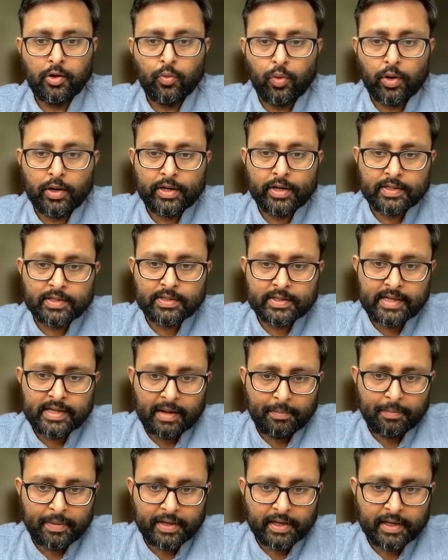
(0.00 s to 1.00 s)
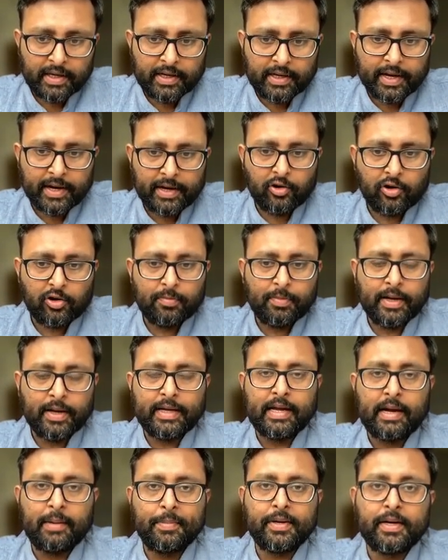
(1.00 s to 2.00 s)
What is capital K dot by
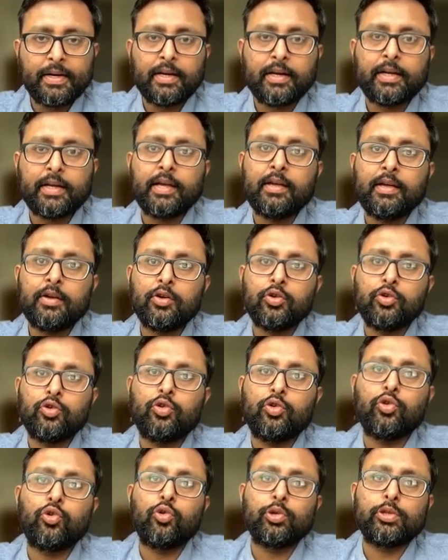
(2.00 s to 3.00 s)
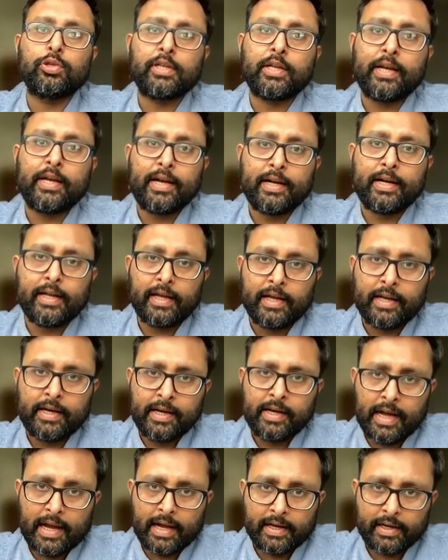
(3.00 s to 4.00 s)
capital K? Growth rate
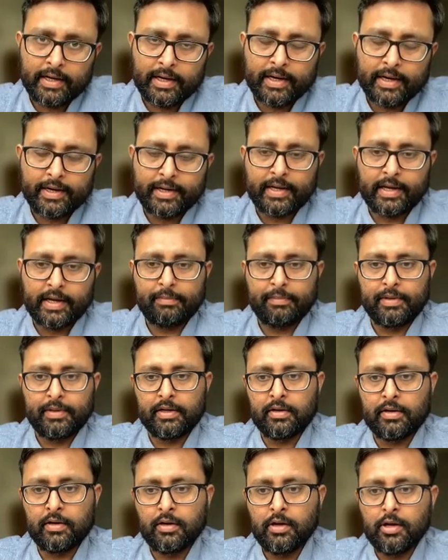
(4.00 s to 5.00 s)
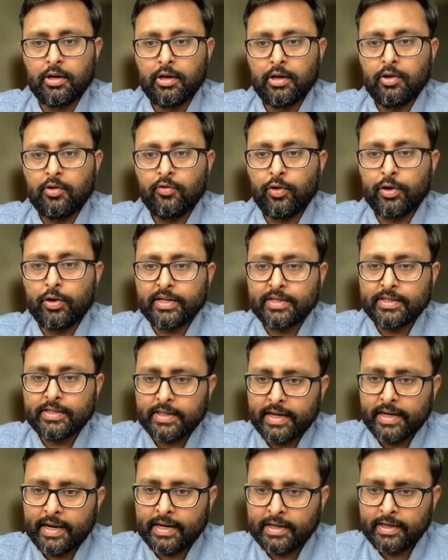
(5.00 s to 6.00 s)
in aggregate capital. What
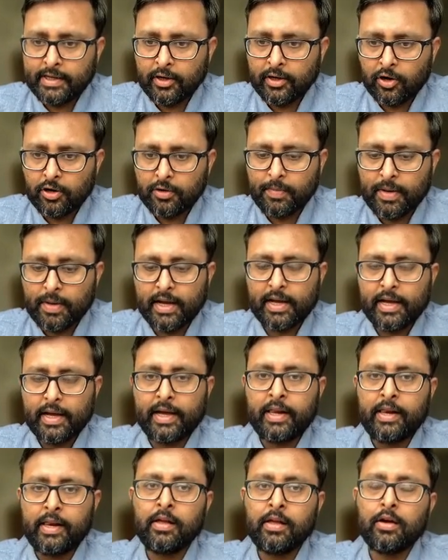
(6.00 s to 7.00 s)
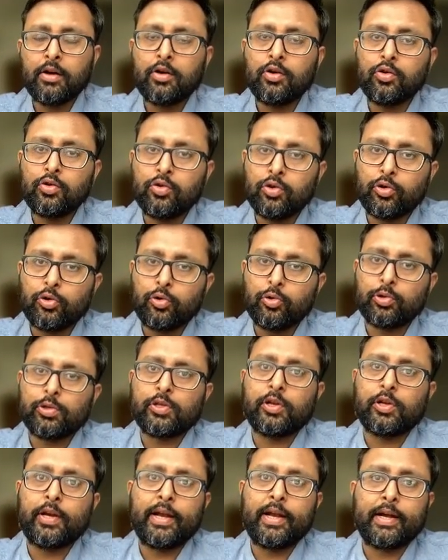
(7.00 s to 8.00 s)
is L dot by L?
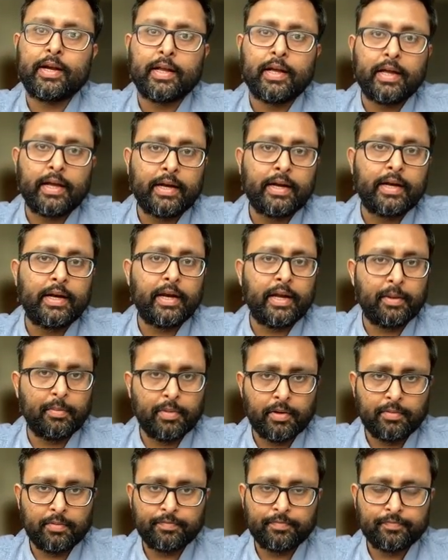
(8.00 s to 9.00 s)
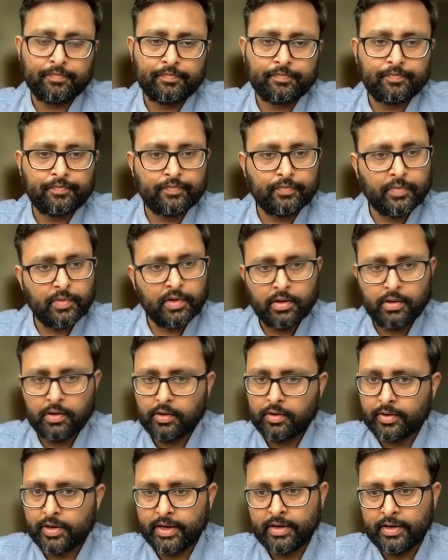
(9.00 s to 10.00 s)
Growth rate in labor,
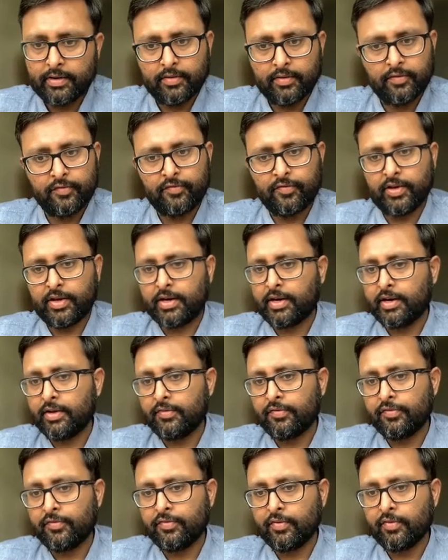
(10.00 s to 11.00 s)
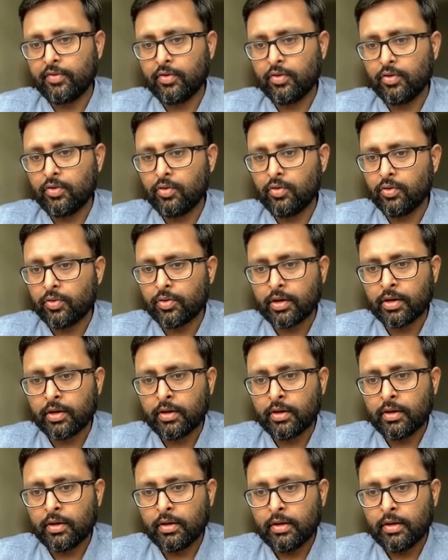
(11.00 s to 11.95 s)
right? Okay.